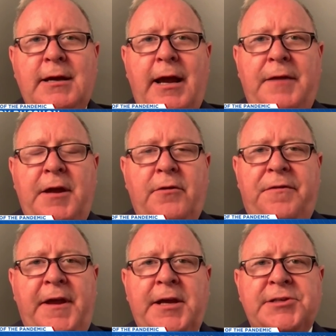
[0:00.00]
And the other
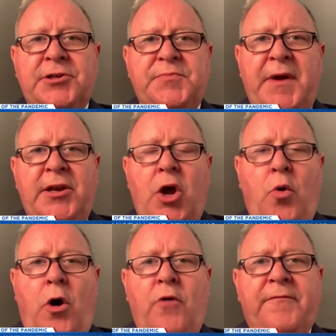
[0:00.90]
thing is there's been
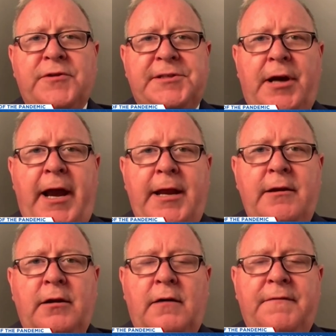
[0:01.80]
no oversight
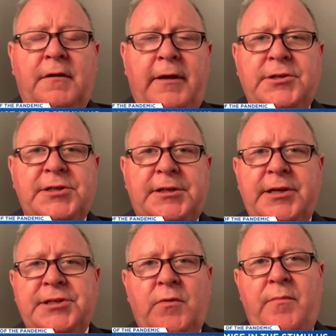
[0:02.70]
of the
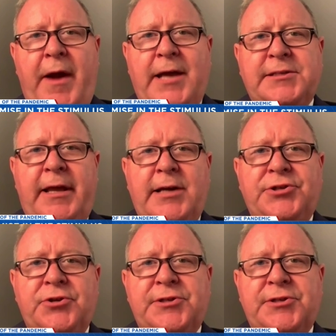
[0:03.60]
legislation that we passed last year.